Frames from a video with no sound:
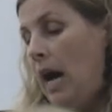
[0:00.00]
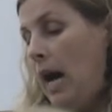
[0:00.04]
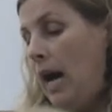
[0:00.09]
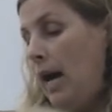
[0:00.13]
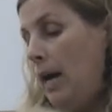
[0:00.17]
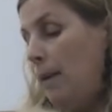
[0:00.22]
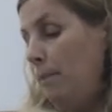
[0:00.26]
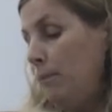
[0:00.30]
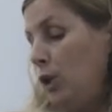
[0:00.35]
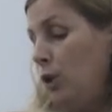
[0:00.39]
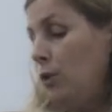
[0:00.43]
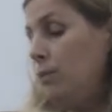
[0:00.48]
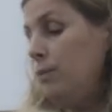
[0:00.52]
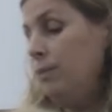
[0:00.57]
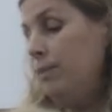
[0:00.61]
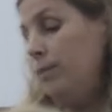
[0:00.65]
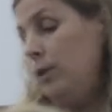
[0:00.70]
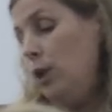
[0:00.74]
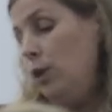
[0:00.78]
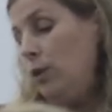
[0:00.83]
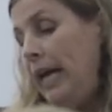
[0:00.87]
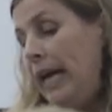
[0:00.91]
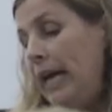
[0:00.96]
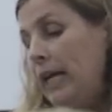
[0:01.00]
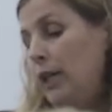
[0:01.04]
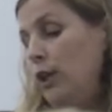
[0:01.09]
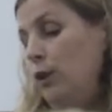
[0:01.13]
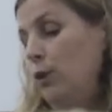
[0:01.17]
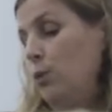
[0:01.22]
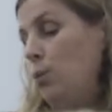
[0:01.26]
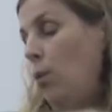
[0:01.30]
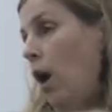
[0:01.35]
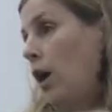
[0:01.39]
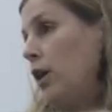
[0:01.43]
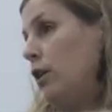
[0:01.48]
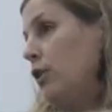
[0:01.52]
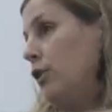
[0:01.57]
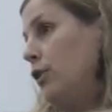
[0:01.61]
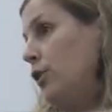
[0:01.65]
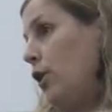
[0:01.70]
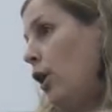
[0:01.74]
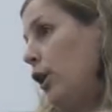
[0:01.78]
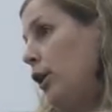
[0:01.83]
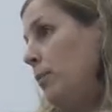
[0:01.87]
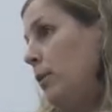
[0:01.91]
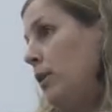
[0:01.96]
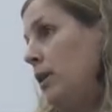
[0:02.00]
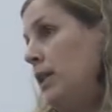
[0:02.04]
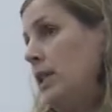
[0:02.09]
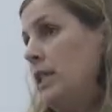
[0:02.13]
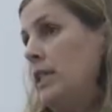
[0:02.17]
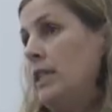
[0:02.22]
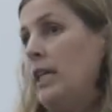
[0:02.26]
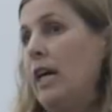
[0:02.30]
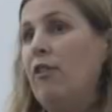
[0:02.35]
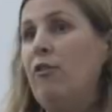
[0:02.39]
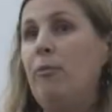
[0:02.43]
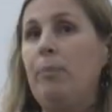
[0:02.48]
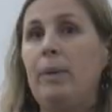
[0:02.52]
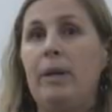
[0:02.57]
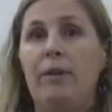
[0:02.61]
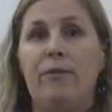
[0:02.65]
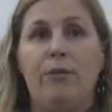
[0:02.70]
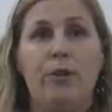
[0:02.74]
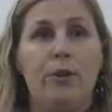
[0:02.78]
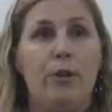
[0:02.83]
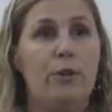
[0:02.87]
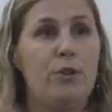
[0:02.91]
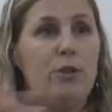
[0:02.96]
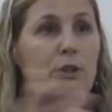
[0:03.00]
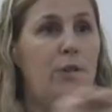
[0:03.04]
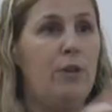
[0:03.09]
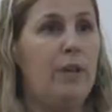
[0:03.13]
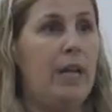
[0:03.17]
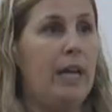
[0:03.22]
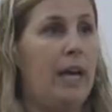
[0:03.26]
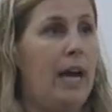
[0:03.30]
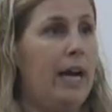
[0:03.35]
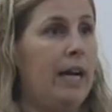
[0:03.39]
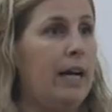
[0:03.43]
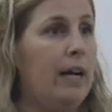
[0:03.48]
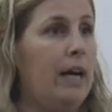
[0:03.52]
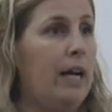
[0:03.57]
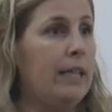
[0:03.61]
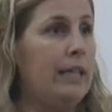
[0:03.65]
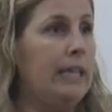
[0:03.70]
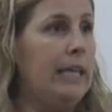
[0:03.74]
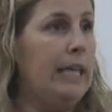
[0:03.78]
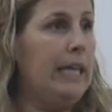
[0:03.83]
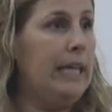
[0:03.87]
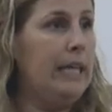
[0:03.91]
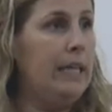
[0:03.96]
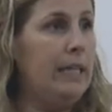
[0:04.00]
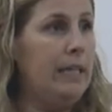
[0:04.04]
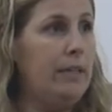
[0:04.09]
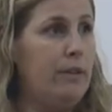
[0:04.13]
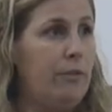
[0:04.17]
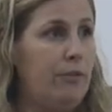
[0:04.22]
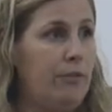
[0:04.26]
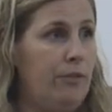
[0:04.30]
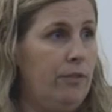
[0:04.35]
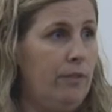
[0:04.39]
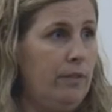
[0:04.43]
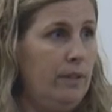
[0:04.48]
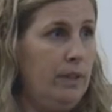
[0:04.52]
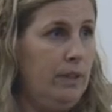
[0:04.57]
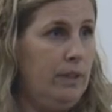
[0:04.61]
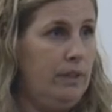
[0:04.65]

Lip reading: You can use water soluble and stuff, but for those of you that kind of got the end of